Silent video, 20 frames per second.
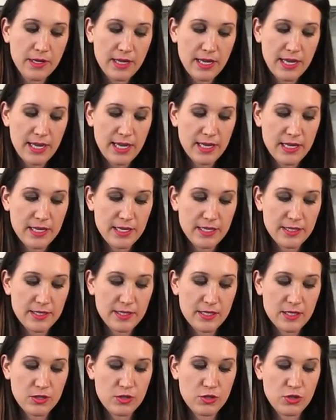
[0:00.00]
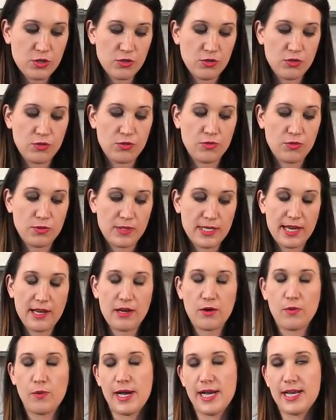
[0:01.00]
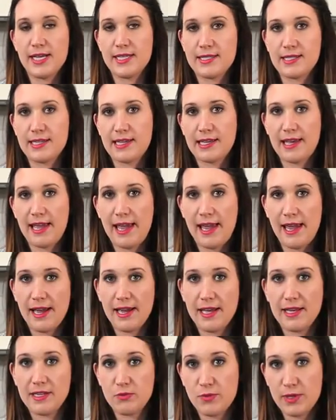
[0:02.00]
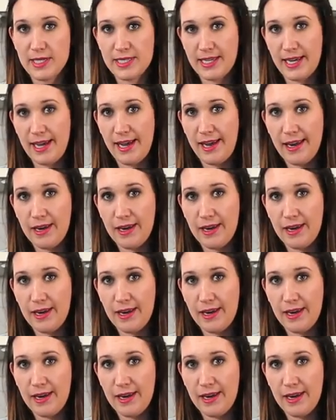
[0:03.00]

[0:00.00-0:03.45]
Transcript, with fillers: is to take a whisk and whisk it,